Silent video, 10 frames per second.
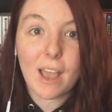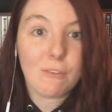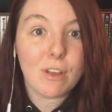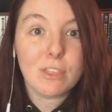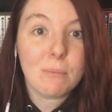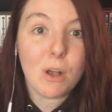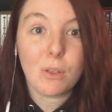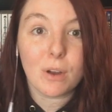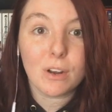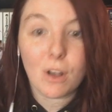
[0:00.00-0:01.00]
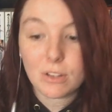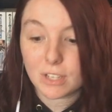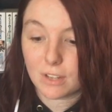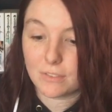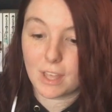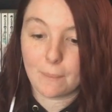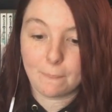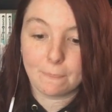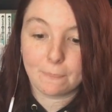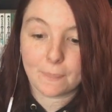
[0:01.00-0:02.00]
I've read them all or unhauled all of them.